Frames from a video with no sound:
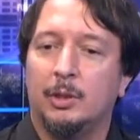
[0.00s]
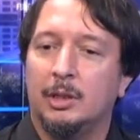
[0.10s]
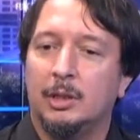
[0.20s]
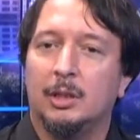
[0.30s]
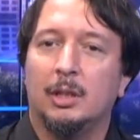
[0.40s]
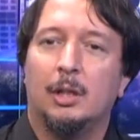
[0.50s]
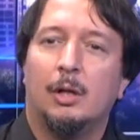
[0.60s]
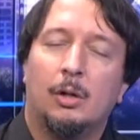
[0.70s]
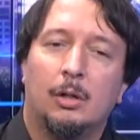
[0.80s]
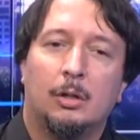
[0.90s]
really,
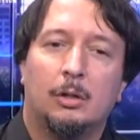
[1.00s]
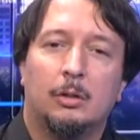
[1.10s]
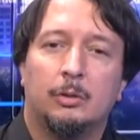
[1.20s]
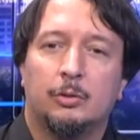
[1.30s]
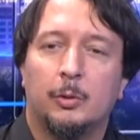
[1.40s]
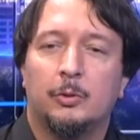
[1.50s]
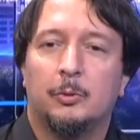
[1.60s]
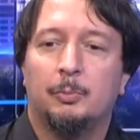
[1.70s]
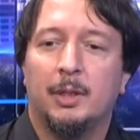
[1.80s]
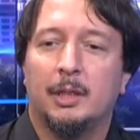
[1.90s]
or so to
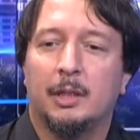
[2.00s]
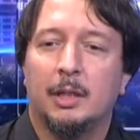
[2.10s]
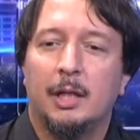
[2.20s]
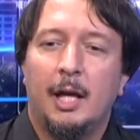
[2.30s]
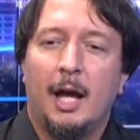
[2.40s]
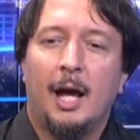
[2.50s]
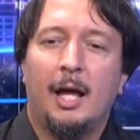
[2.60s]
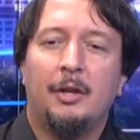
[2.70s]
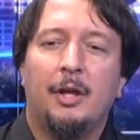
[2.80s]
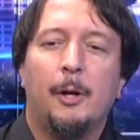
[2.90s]
speak.
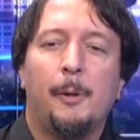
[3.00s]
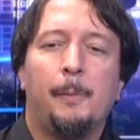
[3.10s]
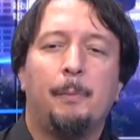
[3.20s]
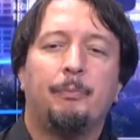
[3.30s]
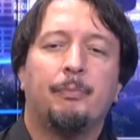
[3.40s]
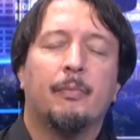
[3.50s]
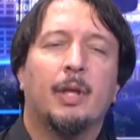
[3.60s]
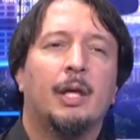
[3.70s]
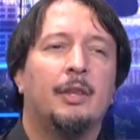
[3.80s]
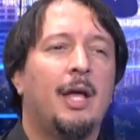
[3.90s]
And
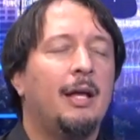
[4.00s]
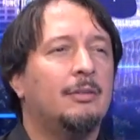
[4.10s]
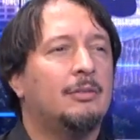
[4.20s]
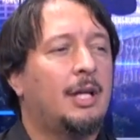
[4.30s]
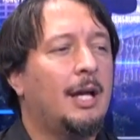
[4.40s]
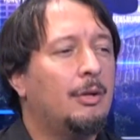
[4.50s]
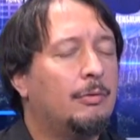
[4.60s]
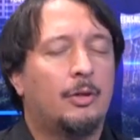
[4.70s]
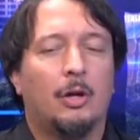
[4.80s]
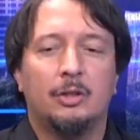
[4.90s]
in that kind
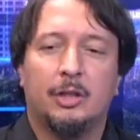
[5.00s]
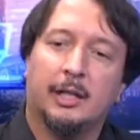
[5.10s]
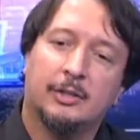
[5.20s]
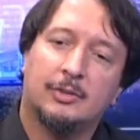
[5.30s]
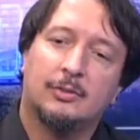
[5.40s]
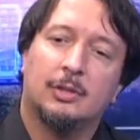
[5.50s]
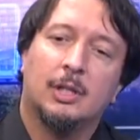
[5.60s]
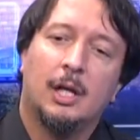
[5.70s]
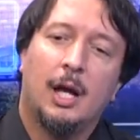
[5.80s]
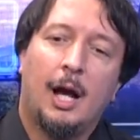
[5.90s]
of context,
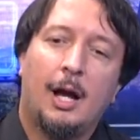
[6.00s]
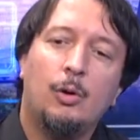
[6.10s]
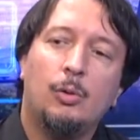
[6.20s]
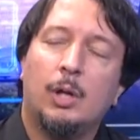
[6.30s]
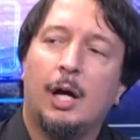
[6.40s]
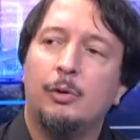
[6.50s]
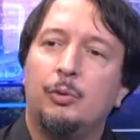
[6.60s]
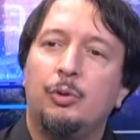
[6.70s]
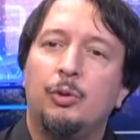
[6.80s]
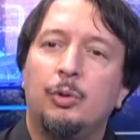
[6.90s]
how
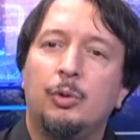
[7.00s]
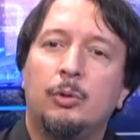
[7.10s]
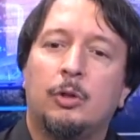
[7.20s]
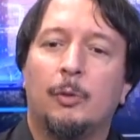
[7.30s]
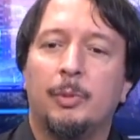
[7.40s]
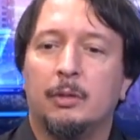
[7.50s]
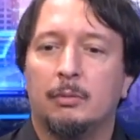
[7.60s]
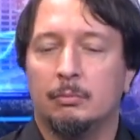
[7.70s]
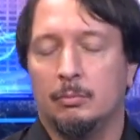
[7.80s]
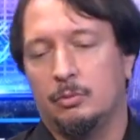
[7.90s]
do you,
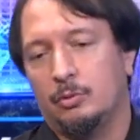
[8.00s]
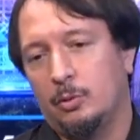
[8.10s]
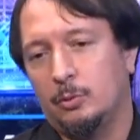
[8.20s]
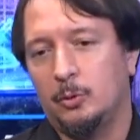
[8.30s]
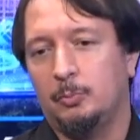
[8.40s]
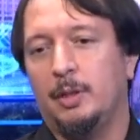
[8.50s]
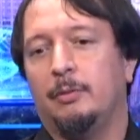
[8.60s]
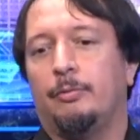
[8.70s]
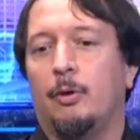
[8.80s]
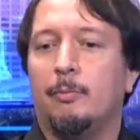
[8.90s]
coming, so to
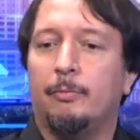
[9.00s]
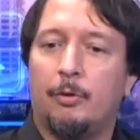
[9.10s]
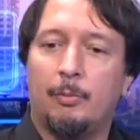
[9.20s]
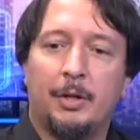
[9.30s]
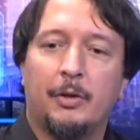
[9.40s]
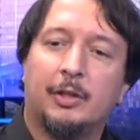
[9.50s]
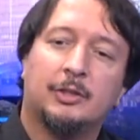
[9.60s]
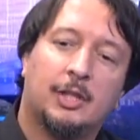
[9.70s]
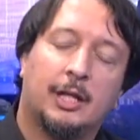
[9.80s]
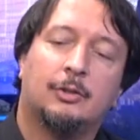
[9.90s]
speak, from another
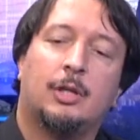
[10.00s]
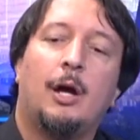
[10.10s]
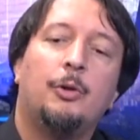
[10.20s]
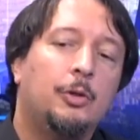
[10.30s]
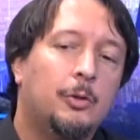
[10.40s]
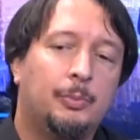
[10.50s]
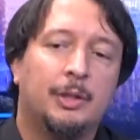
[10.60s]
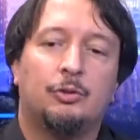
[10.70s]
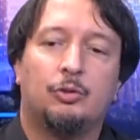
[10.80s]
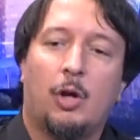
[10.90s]
sector, how do you
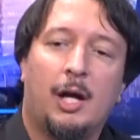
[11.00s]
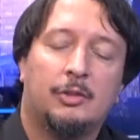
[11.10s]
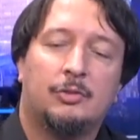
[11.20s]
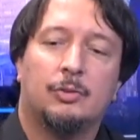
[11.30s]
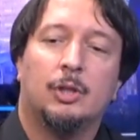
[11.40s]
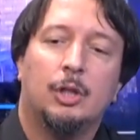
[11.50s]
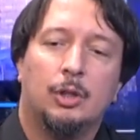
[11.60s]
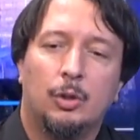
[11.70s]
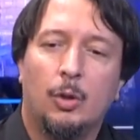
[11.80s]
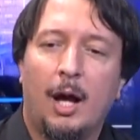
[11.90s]
build trust?
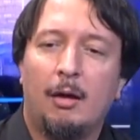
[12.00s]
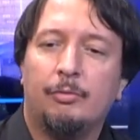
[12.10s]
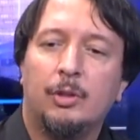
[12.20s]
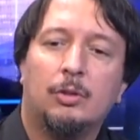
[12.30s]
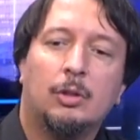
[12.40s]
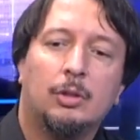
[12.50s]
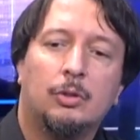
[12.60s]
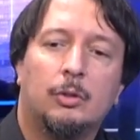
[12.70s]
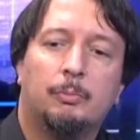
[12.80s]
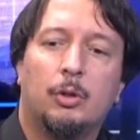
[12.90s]
You have in
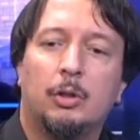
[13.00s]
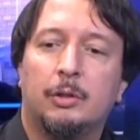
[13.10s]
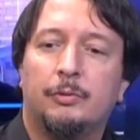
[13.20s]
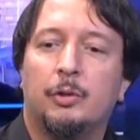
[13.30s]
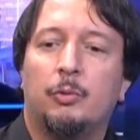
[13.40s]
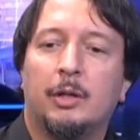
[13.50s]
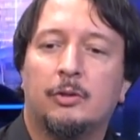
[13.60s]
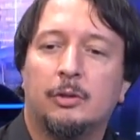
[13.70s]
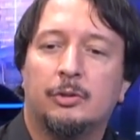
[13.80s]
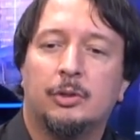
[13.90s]
your board of
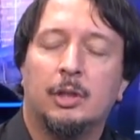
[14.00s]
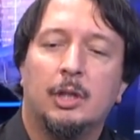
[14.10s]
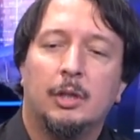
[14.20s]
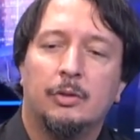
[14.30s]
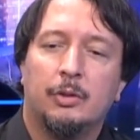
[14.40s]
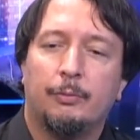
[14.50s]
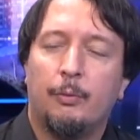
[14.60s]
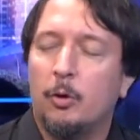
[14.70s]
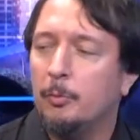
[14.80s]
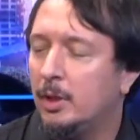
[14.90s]
directors the
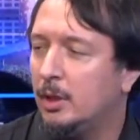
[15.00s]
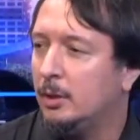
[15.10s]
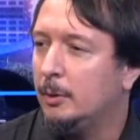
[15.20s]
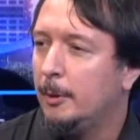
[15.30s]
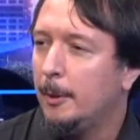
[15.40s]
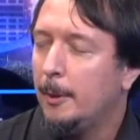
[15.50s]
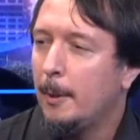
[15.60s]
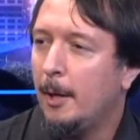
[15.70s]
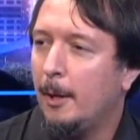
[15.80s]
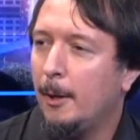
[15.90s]
former
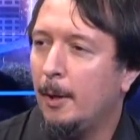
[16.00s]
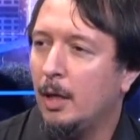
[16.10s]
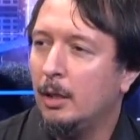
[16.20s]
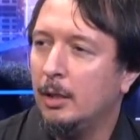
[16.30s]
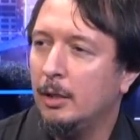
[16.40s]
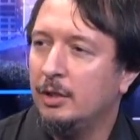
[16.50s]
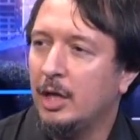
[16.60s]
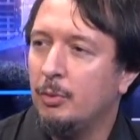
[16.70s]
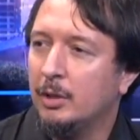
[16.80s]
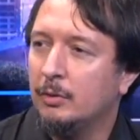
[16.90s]

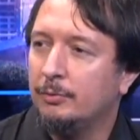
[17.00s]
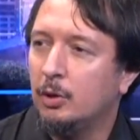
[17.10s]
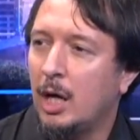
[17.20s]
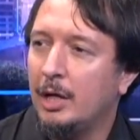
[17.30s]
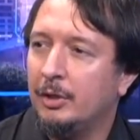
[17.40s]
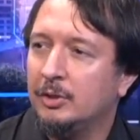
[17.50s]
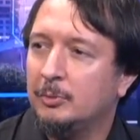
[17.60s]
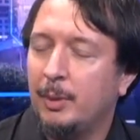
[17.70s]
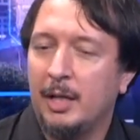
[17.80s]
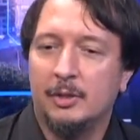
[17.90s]
director for
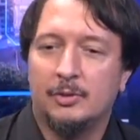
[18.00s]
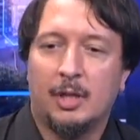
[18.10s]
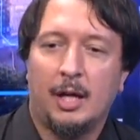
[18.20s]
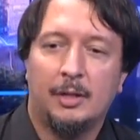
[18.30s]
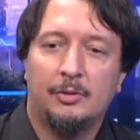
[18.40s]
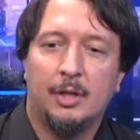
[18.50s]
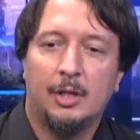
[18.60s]
Aerospace at